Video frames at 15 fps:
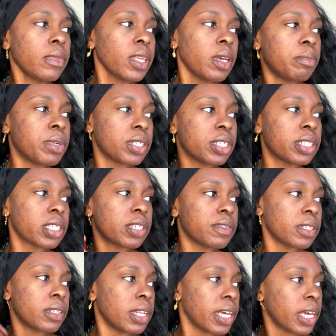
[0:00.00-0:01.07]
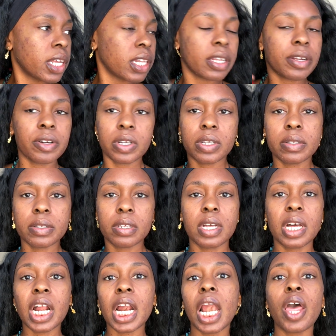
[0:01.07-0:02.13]
But it just gives you like a little
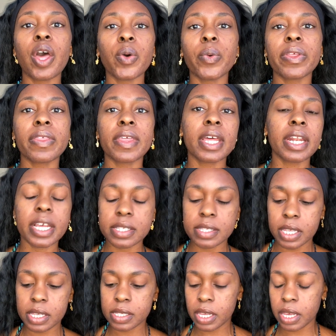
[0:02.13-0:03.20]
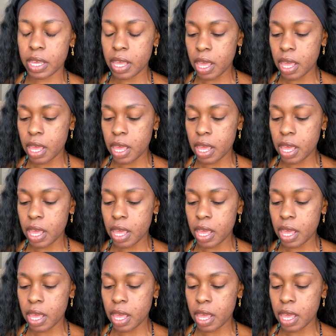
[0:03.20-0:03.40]
glow within, as they say.